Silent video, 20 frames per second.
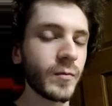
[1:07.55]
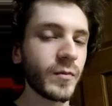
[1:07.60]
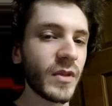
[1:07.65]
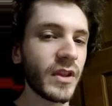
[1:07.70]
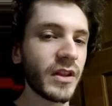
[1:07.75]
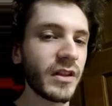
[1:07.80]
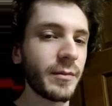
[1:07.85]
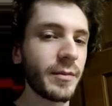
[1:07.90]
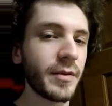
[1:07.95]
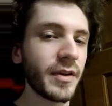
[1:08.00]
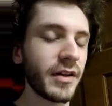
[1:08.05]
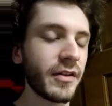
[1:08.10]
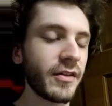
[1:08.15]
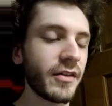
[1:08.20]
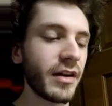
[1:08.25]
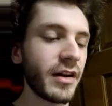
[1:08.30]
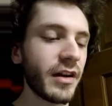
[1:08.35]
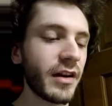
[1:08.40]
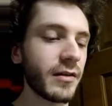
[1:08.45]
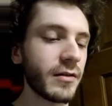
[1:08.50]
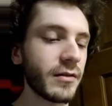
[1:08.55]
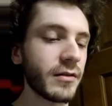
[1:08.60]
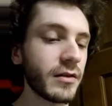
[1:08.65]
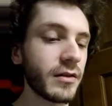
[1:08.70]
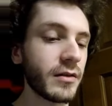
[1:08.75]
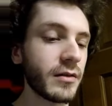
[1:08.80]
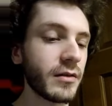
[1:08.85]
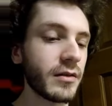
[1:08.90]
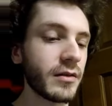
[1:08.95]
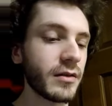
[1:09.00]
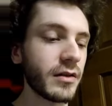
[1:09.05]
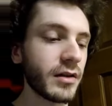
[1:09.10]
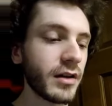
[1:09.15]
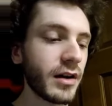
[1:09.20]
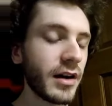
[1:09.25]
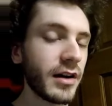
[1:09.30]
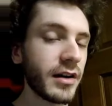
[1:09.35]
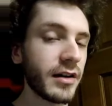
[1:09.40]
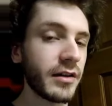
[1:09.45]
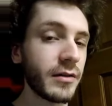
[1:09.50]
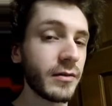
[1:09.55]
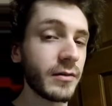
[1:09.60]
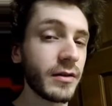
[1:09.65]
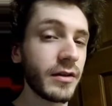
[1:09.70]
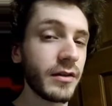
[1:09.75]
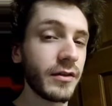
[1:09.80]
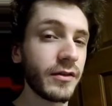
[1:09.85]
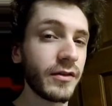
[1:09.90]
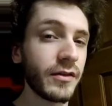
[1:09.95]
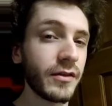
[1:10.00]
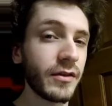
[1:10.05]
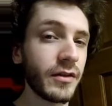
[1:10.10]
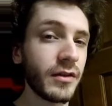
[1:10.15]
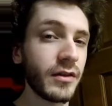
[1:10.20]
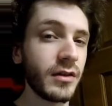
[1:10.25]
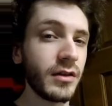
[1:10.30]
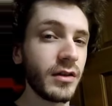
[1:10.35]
It depends on how the audio is.